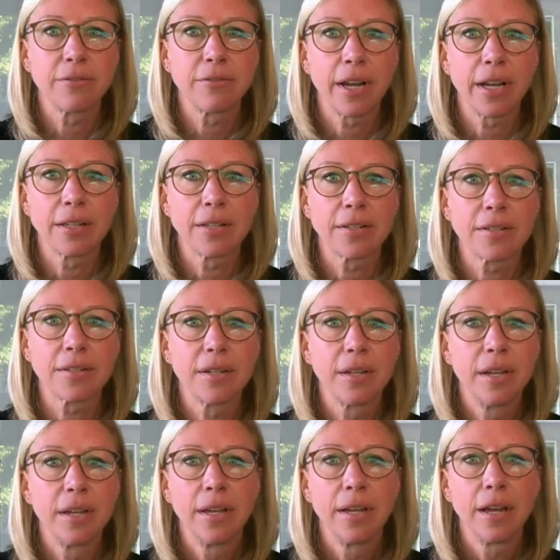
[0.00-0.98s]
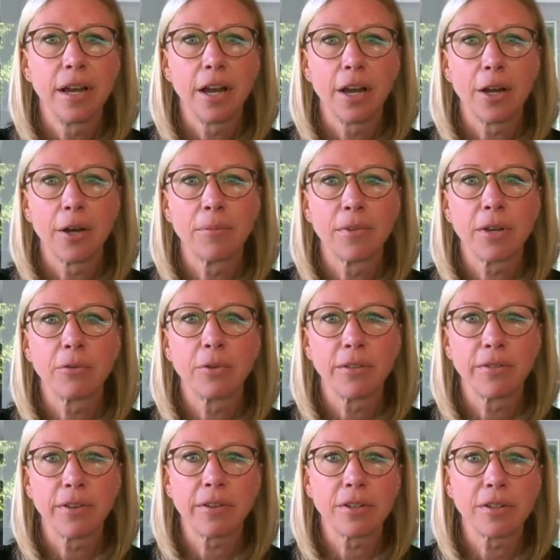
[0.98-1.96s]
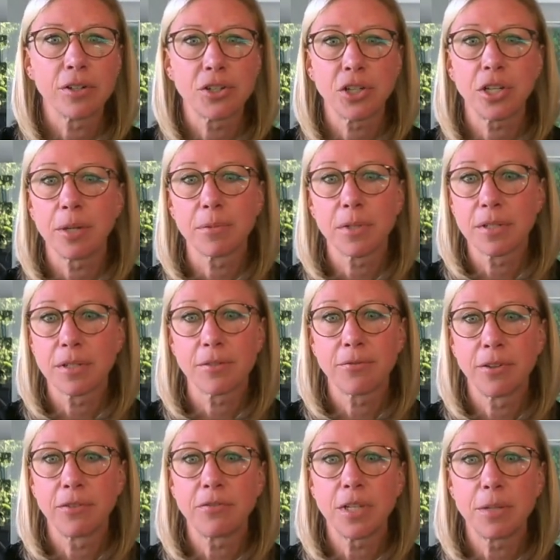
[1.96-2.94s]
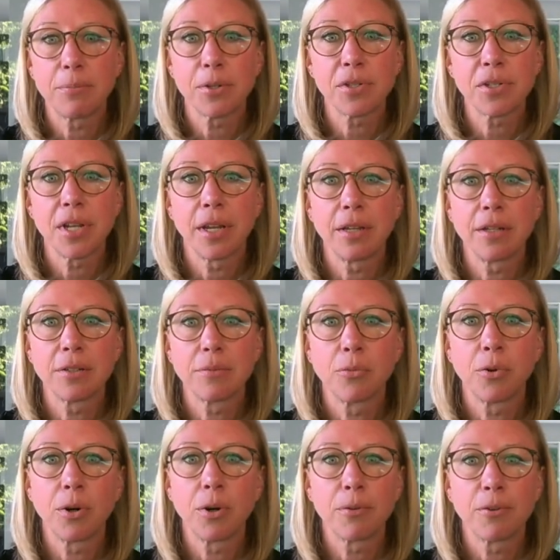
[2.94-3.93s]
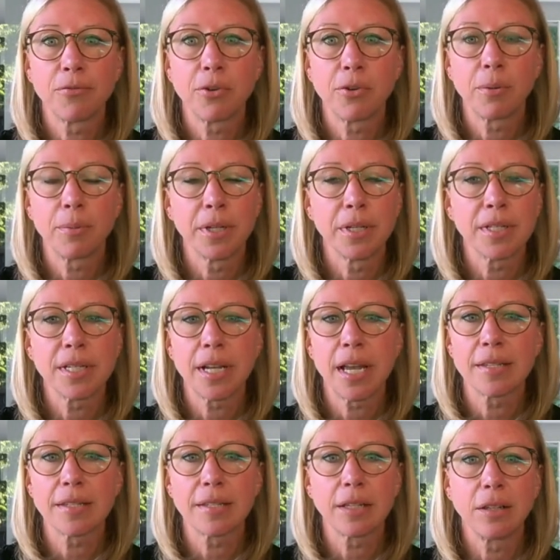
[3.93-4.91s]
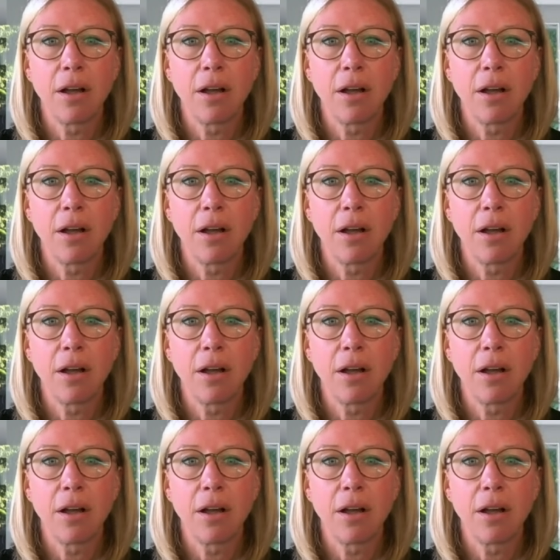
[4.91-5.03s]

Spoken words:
device that we've ever shipped. It's 50% more performance. It has the